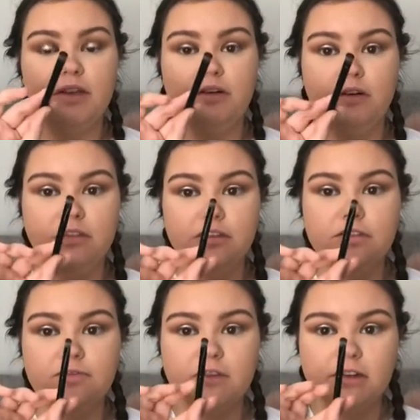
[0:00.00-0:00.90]
on the
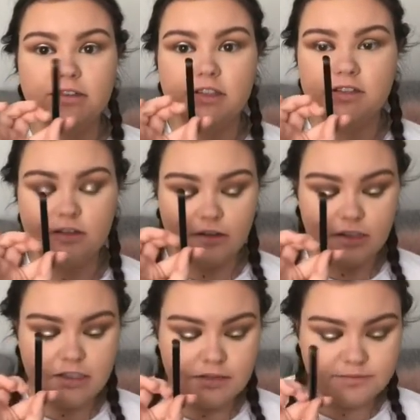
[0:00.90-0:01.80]
defined
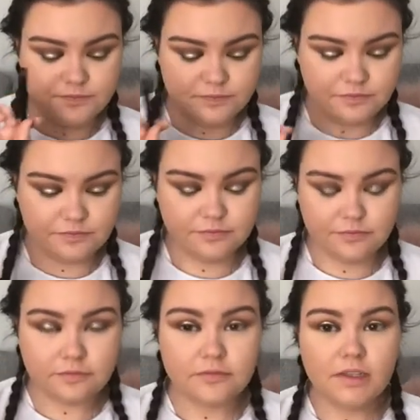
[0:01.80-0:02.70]
side.
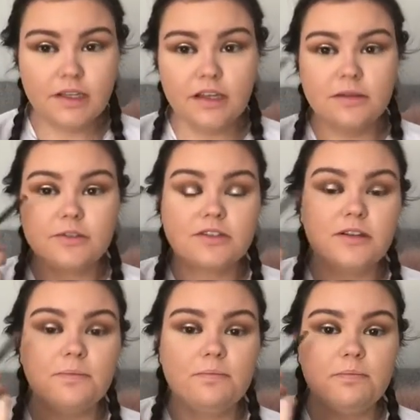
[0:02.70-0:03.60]
And I'm just
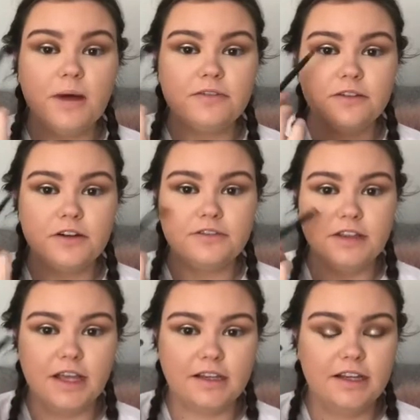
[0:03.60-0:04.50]
going to buff over
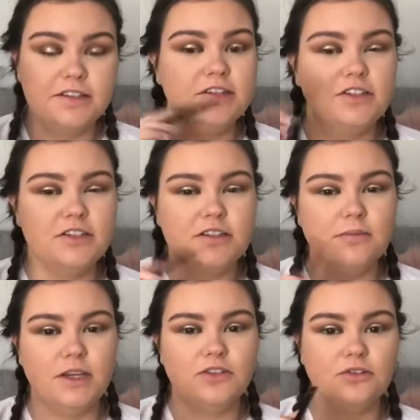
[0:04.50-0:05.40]
that glitter just to
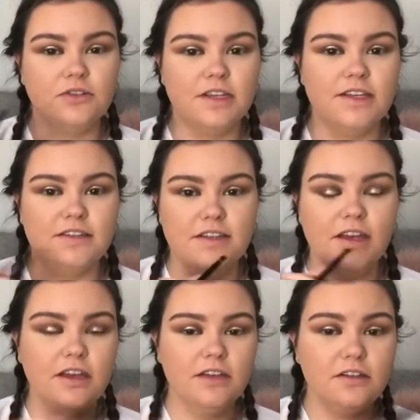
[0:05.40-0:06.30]
make sure that it's
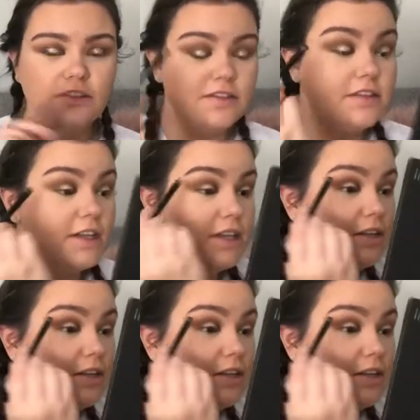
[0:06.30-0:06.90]
nicely